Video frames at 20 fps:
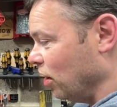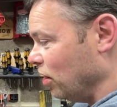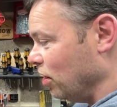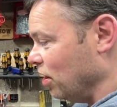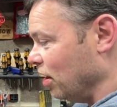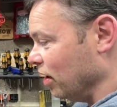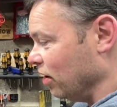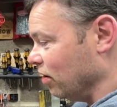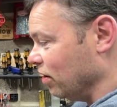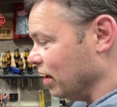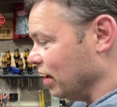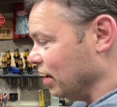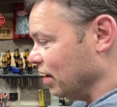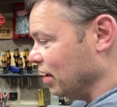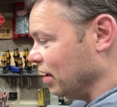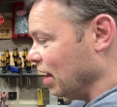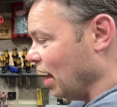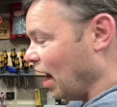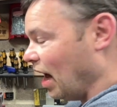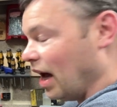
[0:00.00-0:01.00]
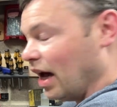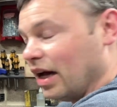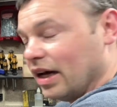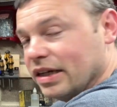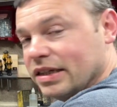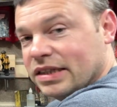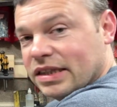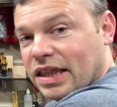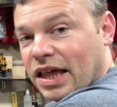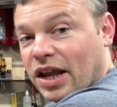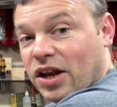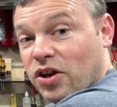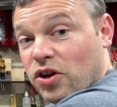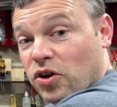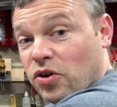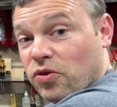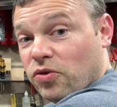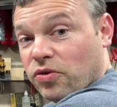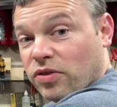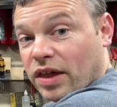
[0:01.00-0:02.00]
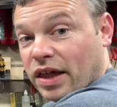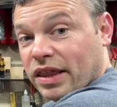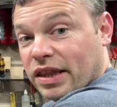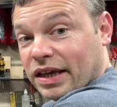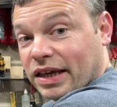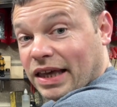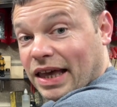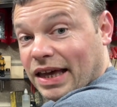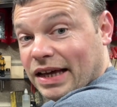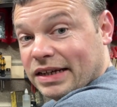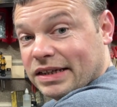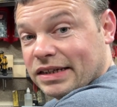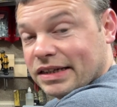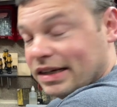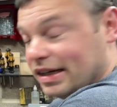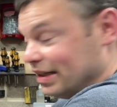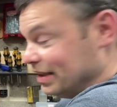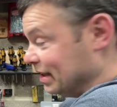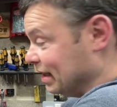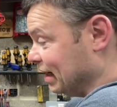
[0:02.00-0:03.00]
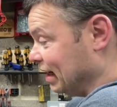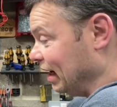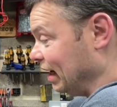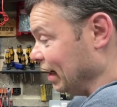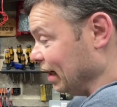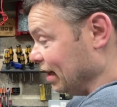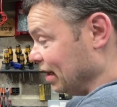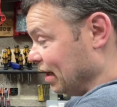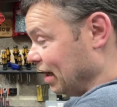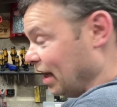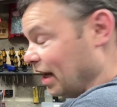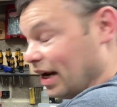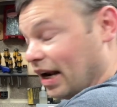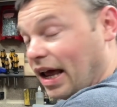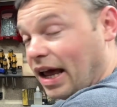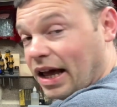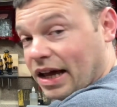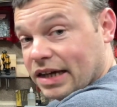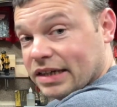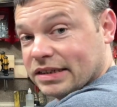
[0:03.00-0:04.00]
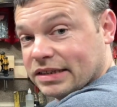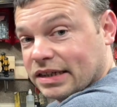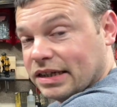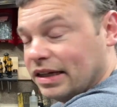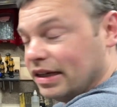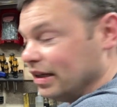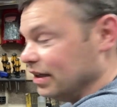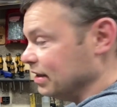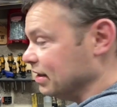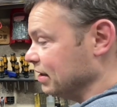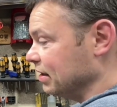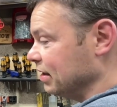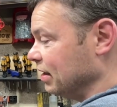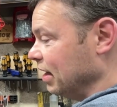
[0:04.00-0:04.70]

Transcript: The eyes then know that the gate is clear, that it has cleared.